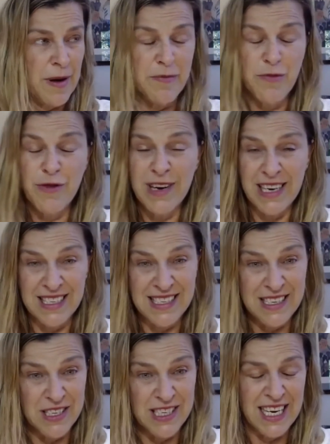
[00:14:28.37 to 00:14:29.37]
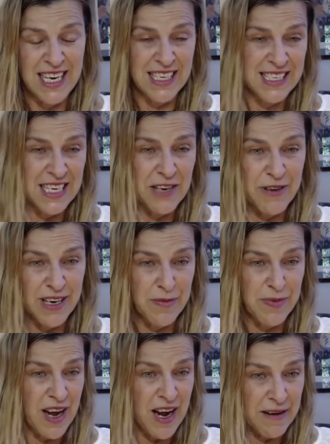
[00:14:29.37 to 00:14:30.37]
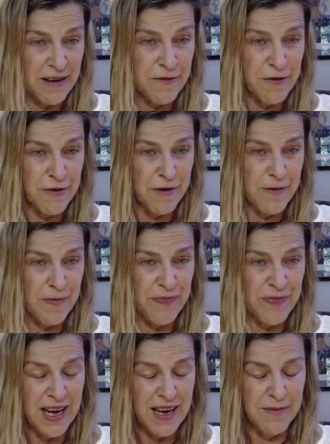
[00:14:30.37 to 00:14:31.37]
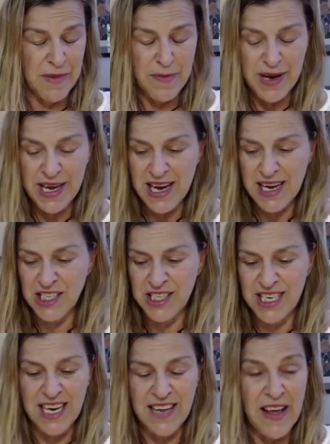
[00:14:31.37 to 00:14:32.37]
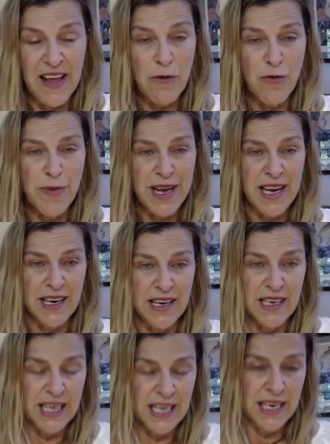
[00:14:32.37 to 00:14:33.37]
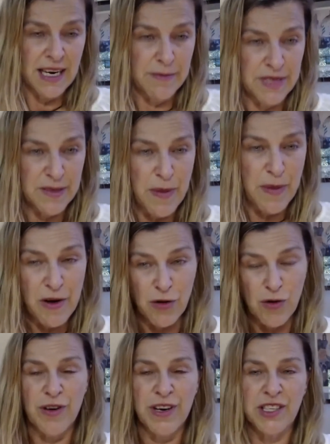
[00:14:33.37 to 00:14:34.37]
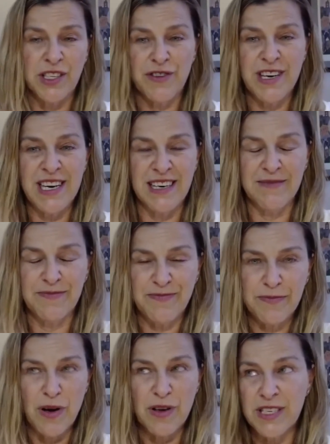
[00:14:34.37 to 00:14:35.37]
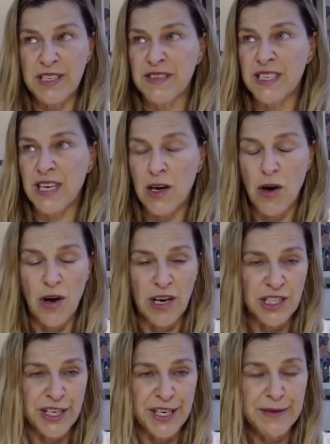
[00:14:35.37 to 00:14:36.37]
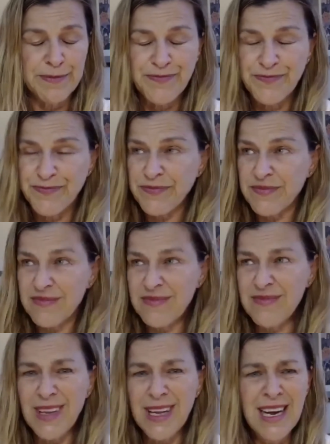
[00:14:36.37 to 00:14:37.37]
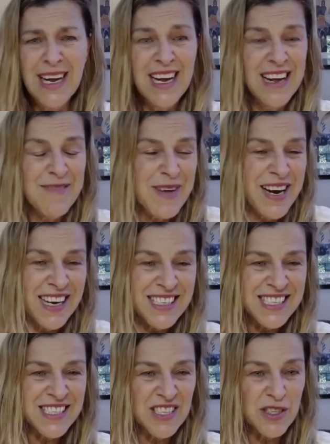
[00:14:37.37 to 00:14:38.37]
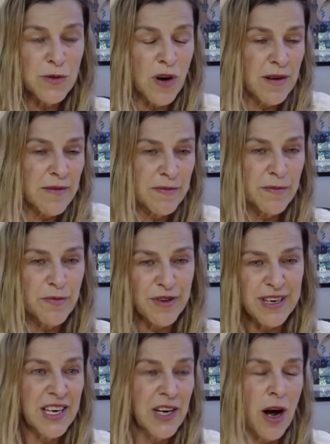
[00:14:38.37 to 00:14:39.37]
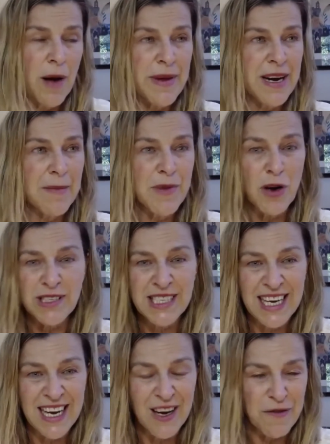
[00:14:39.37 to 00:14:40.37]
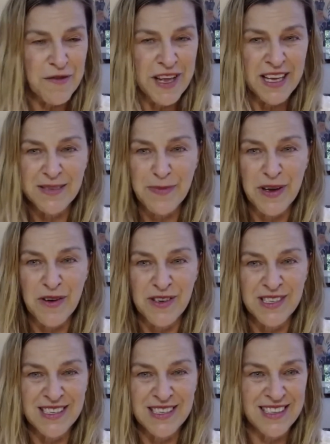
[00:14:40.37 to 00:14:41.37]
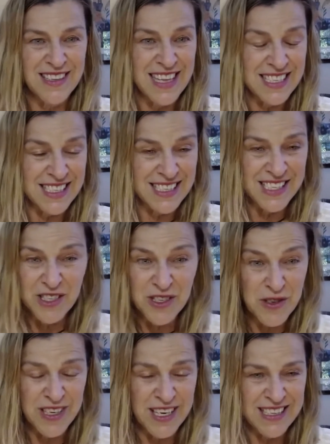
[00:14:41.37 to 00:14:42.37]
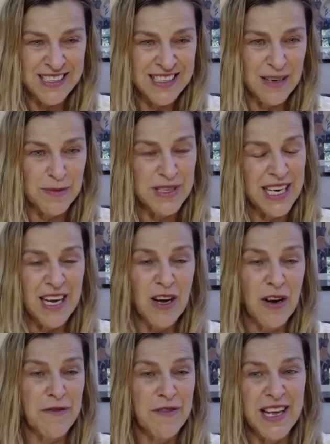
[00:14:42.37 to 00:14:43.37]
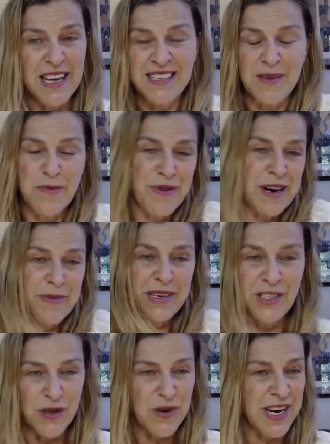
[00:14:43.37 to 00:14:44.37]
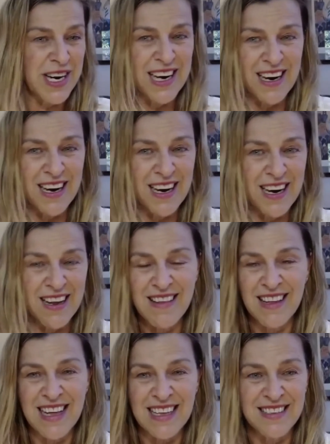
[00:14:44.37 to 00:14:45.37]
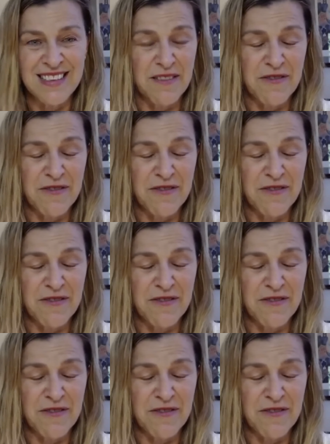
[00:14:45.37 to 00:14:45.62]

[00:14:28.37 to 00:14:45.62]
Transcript: really seriously considering applying for a PhD, and that will be in spinal cord injury and positive psychology. But I just do I'm not ticking off things because there's a to-do list. I'm ticking off things that bring me joy, and I think that's the difference